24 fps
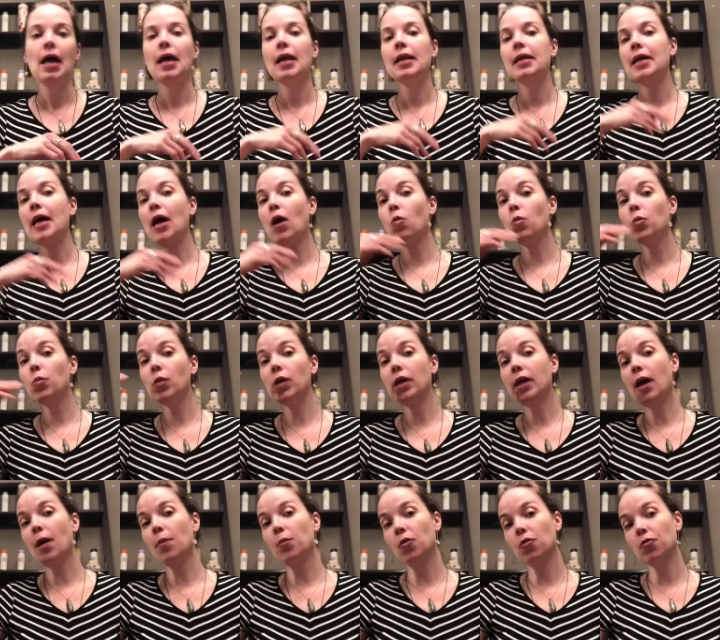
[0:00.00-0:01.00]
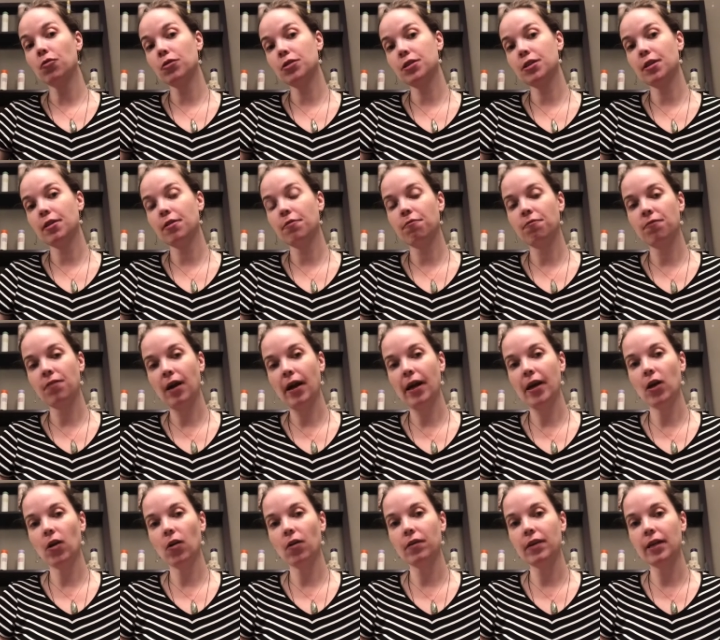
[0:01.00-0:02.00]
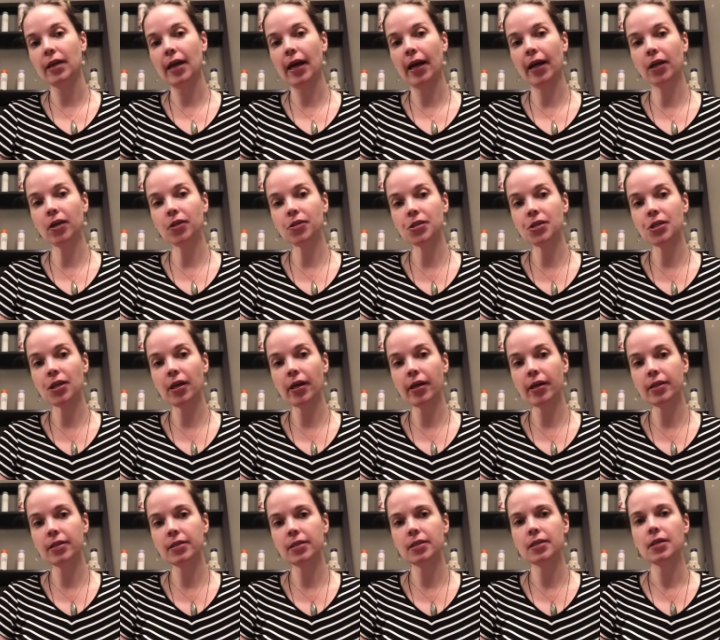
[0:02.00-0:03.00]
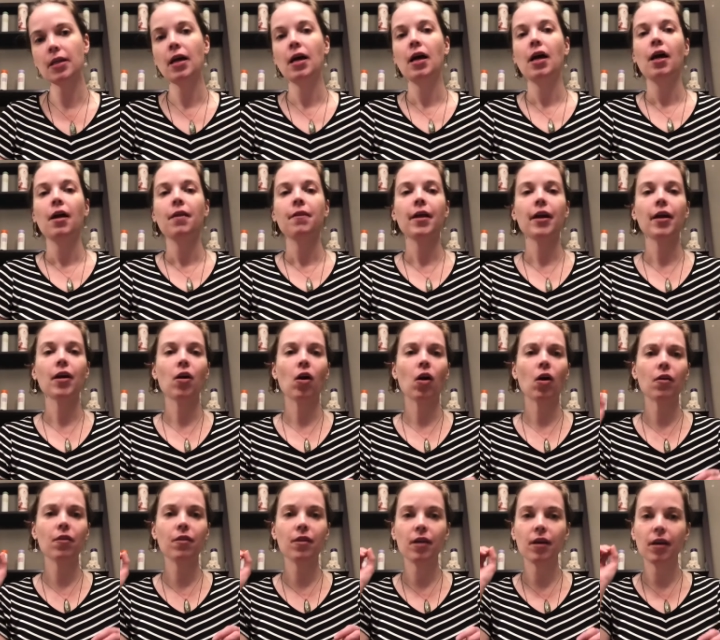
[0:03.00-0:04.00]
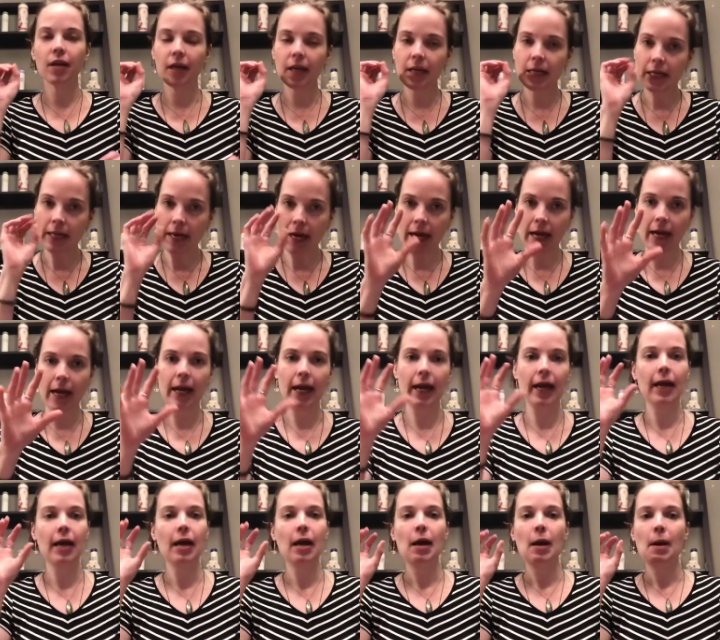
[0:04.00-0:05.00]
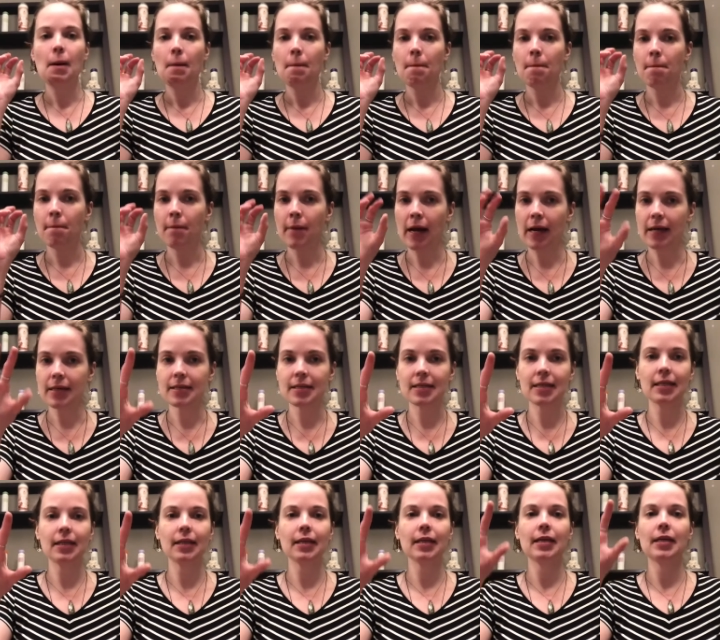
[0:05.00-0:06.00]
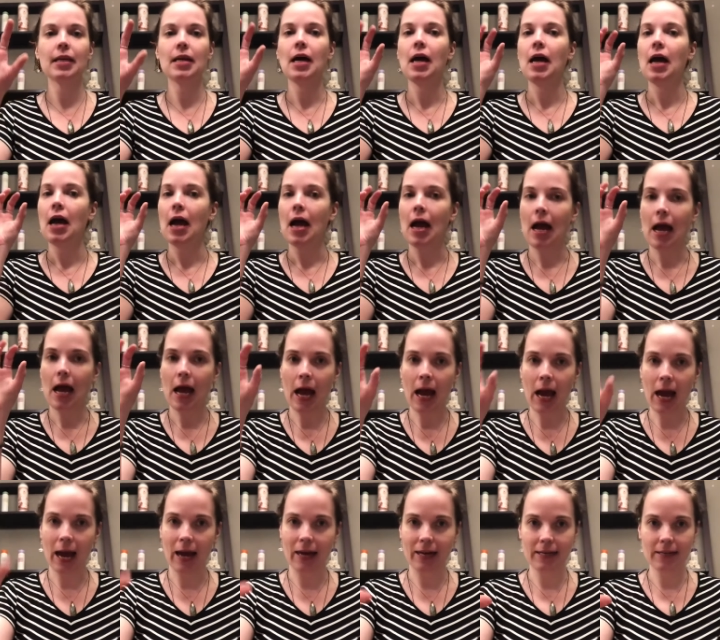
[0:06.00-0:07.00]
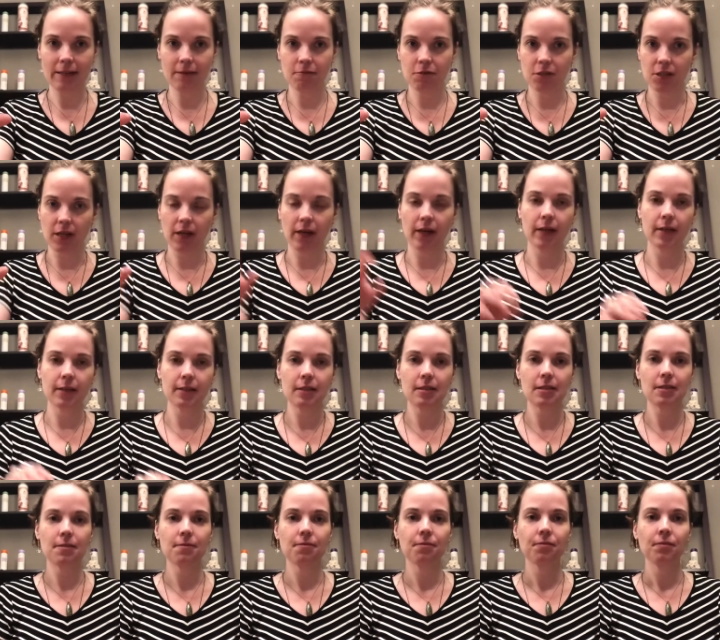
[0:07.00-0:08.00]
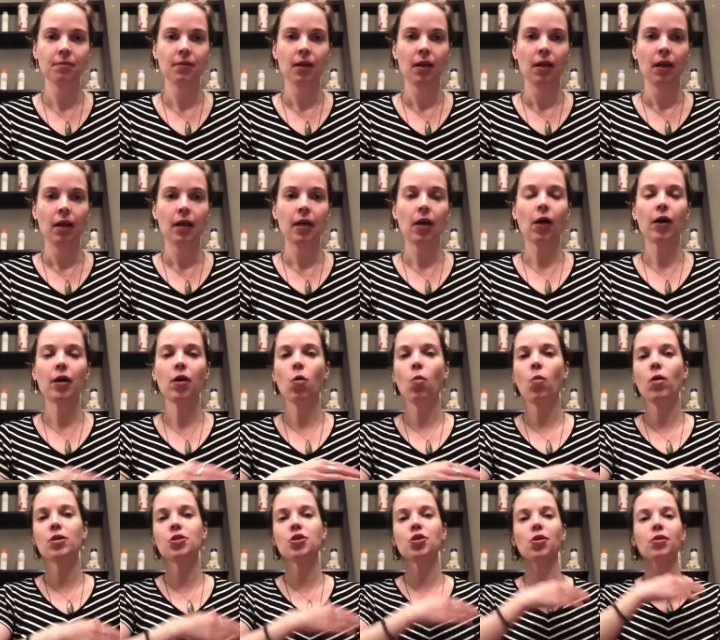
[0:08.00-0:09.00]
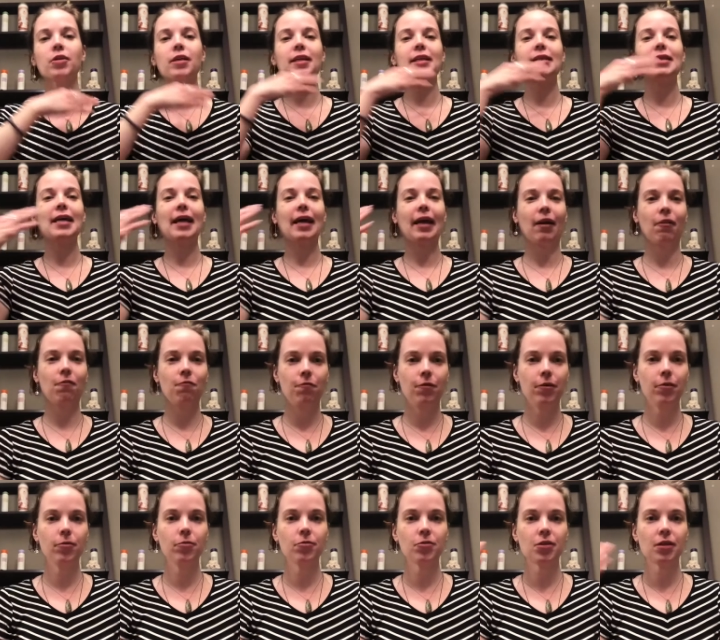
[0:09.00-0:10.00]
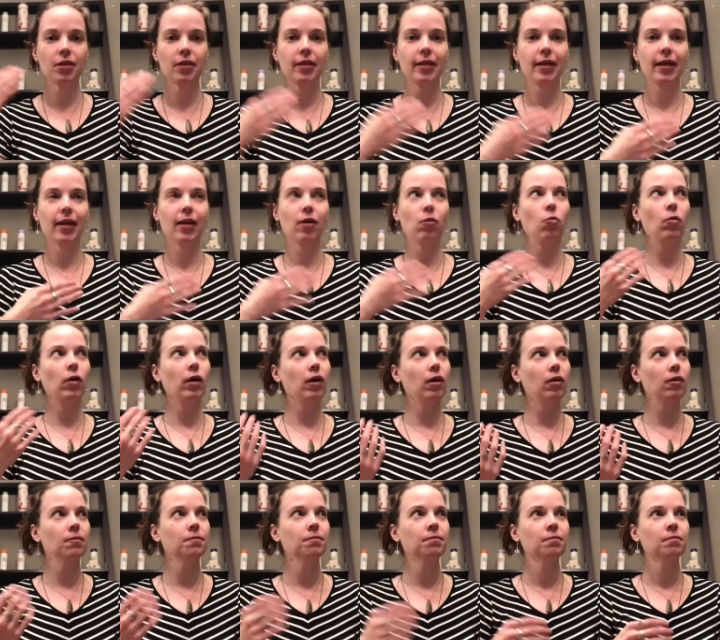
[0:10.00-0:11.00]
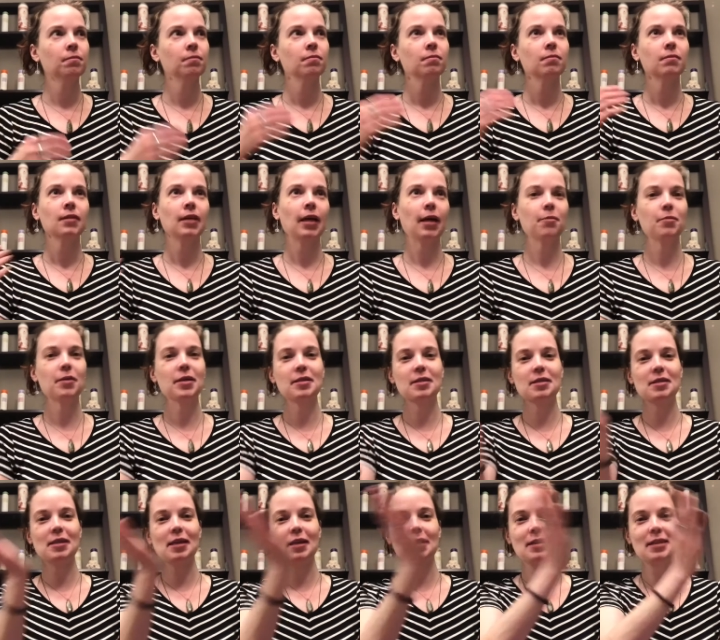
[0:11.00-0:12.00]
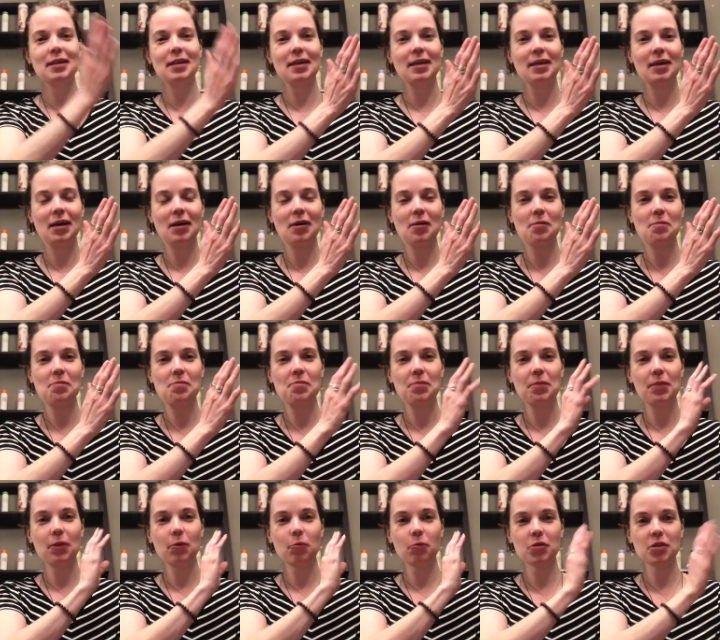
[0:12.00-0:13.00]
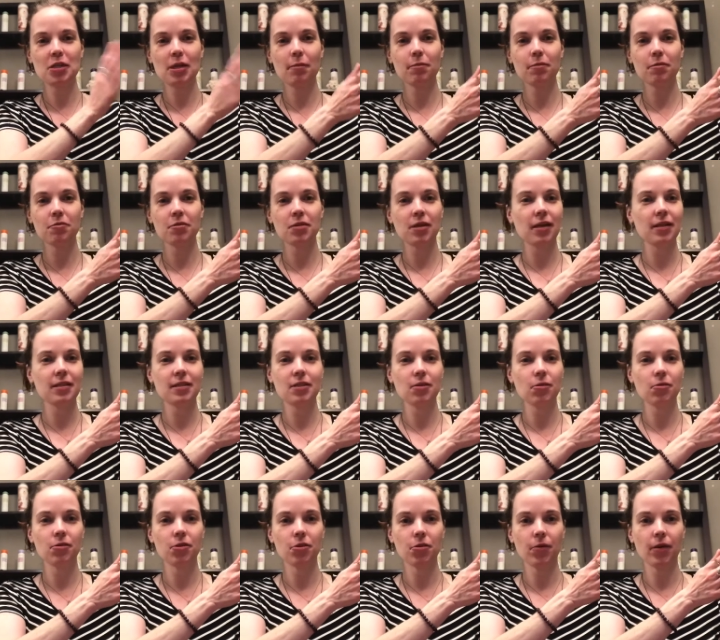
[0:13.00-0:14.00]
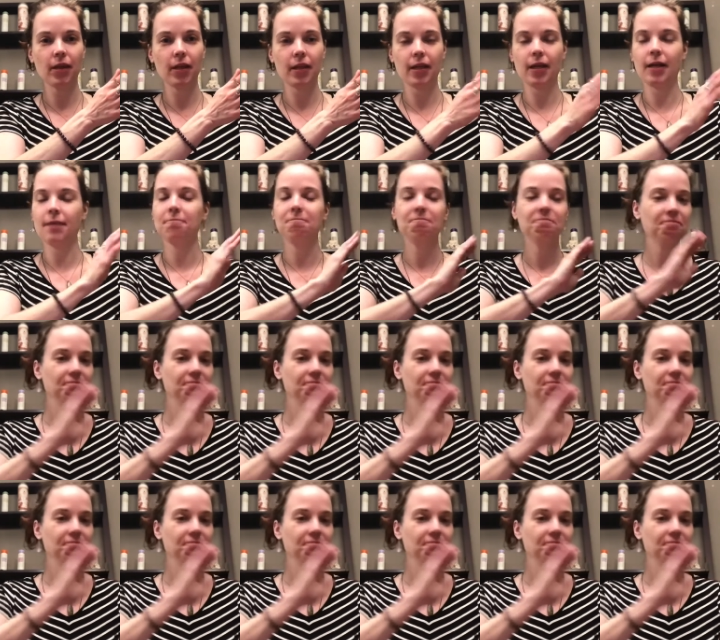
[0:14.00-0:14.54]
Now, when we come over to the fire and the air signs, they are the yang, masculine, active signs. Now, I don't want y'all to get that confused and think, well, that means that the receptive signs don't do anything.